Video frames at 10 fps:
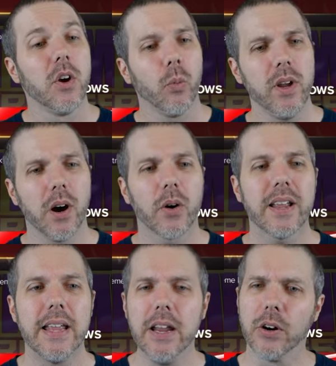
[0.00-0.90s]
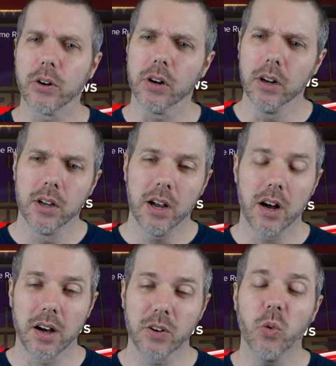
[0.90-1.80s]
We are here
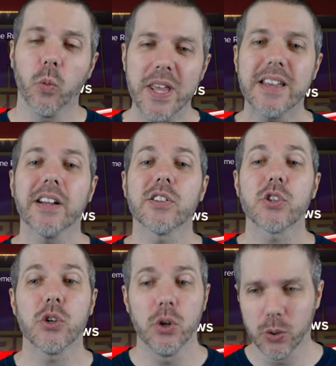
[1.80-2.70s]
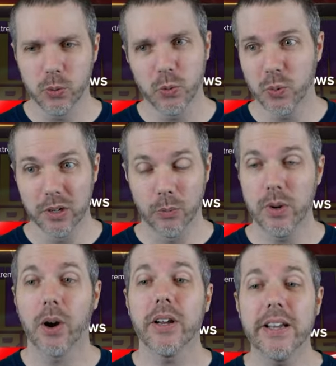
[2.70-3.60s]
on week two. We
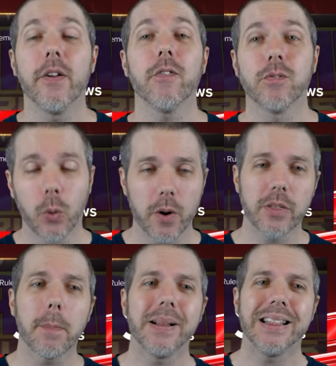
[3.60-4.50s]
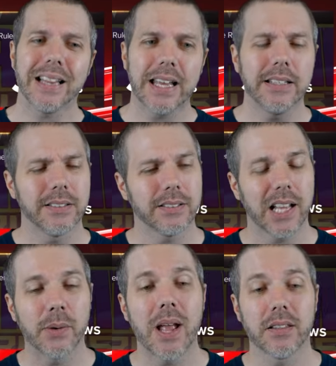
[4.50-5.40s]
are in fourth place,
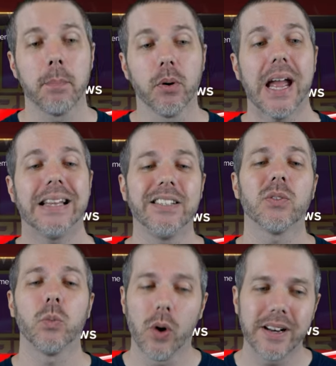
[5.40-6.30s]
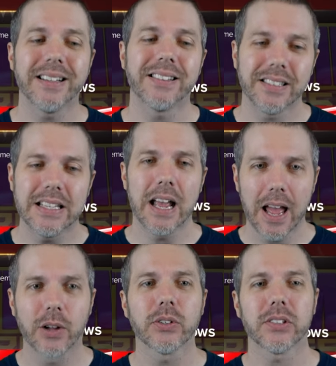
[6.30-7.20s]
and we have to book at least one T
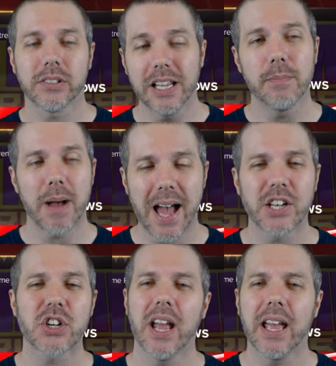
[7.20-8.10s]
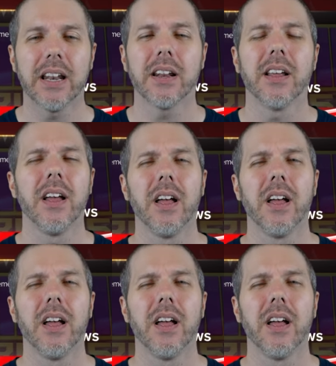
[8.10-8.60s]
L C match, and